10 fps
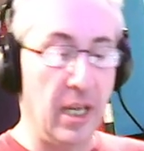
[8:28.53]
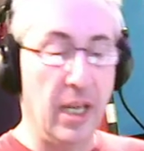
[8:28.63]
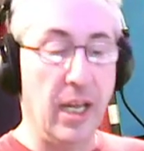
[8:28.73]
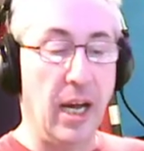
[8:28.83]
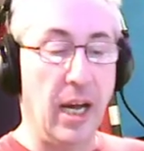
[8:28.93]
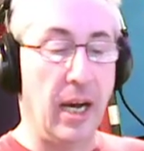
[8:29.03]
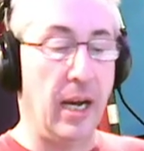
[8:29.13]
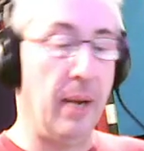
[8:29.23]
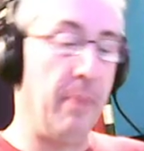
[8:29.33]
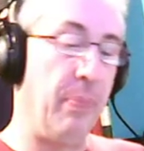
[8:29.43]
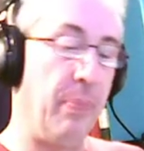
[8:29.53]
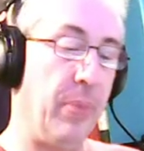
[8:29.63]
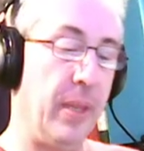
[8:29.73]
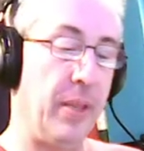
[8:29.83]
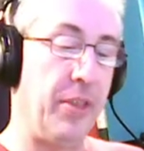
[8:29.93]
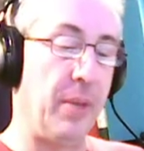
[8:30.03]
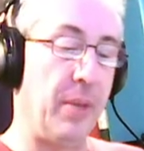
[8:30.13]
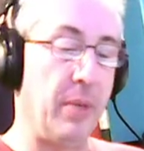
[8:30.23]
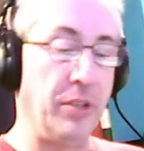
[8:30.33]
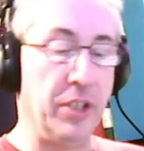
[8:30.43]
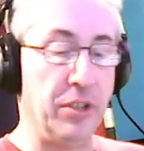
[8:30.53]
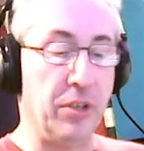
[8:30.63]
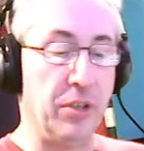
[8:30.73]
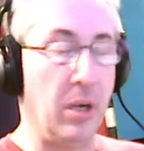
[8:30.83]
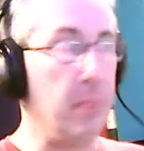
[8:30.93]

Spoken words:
Thumb on G sharp.